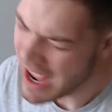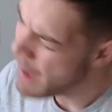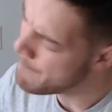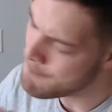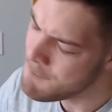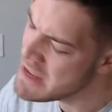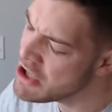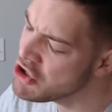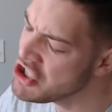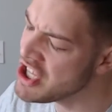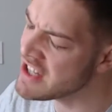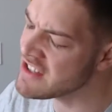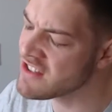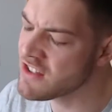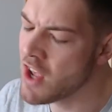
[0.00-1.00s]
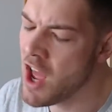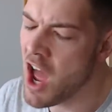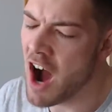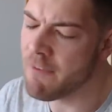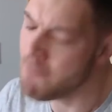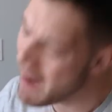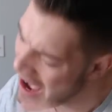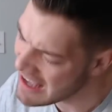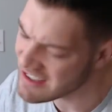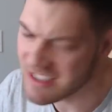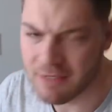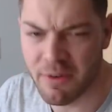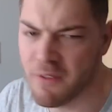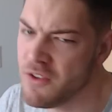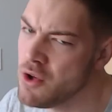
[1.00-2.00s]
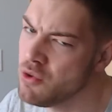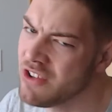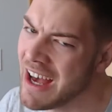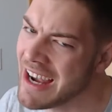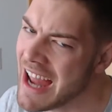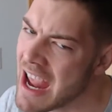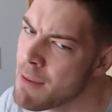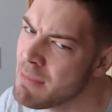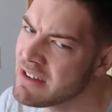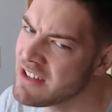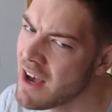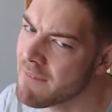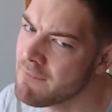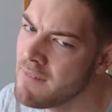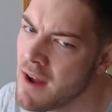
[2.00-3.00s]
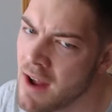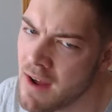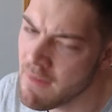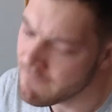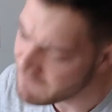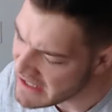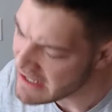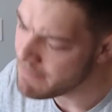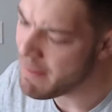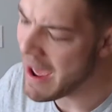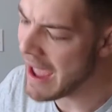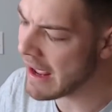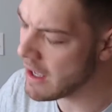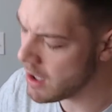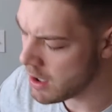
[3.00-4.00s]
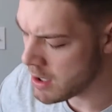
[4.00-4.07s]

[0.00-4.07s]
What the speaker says: millions, of positive reviews on Amazon feedback.